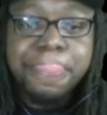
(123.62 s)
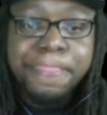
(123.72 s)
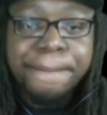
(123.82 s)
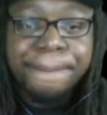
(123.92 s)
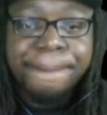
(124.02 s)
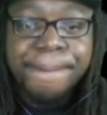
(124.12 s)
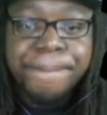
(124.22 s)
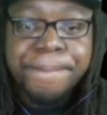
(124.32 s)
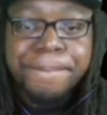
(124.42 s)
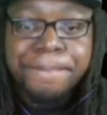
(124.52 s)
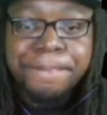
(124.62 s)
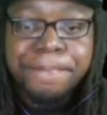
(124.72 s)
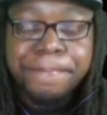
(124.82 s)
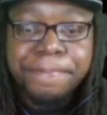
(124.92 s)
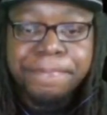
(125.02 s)

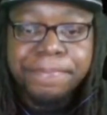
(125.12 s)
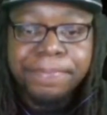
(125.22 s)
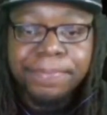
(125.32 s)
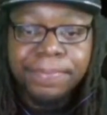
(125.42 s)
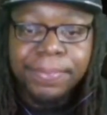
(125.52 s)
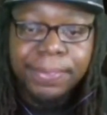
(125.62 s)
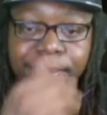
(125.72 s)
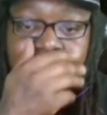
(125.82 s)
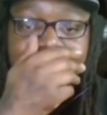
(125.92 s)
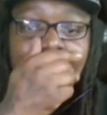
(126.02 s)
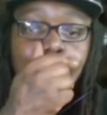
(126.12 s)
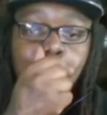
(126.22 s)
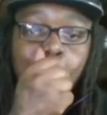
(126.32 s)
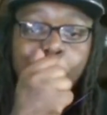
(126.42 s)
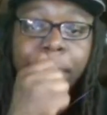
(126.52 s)

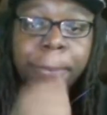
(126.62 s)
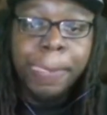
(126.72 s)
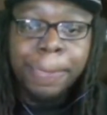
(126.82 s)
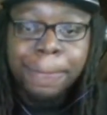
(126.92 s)
Nobody speaks.